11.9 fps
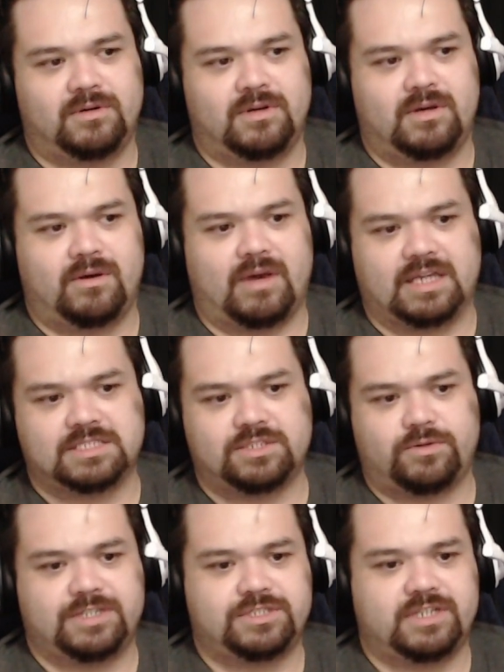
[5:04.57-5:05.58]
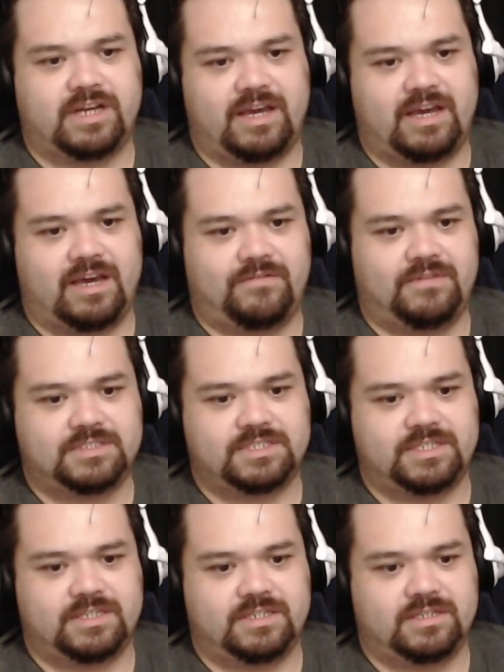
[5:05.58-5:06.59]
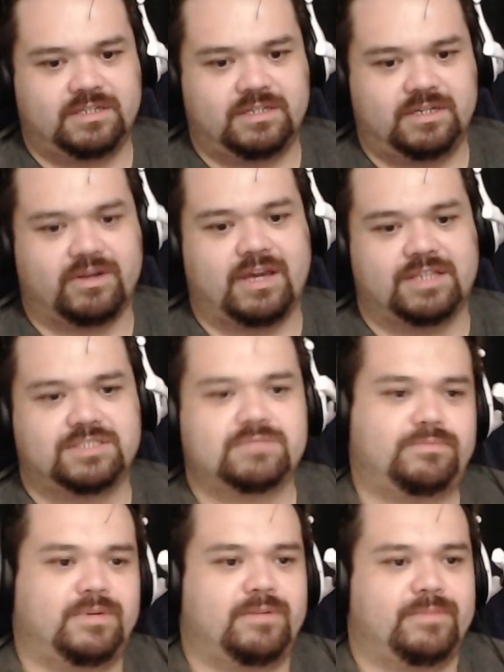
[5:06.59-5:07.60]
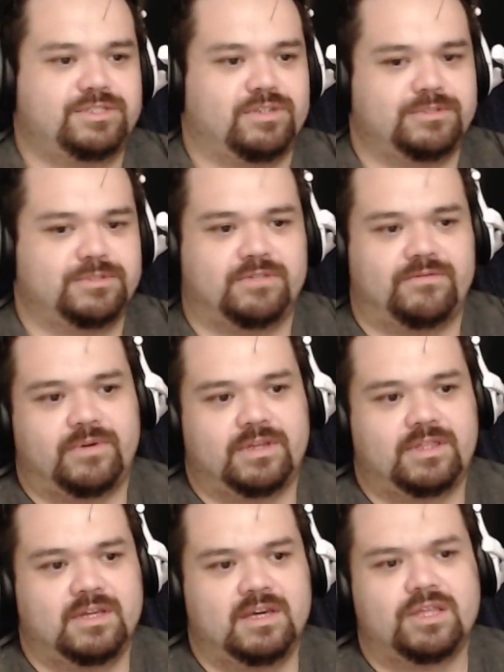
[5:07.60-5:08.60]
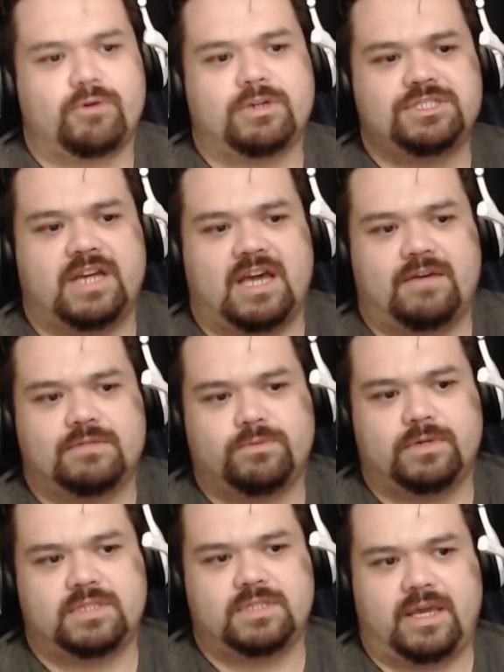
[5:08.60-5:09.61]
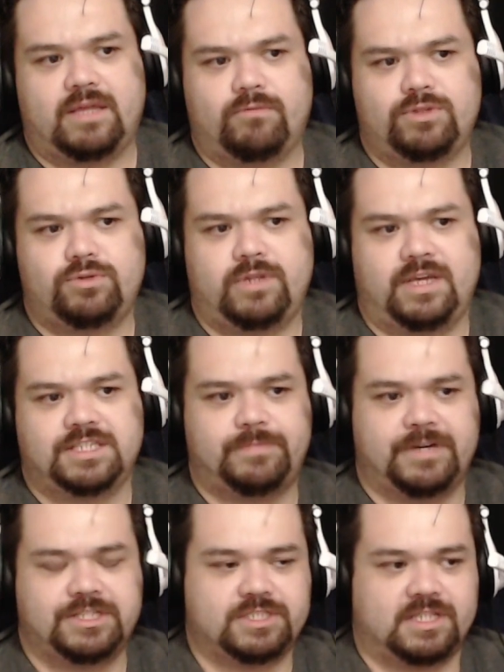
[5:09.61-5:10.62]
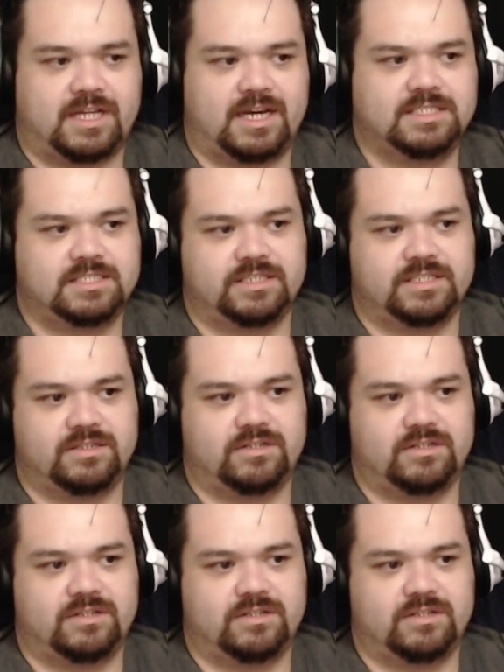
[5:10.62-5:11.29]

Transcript: I guess the question I have, let's see. Okay, it's pretty much almost over with. The question I have is what they what do they specialize in?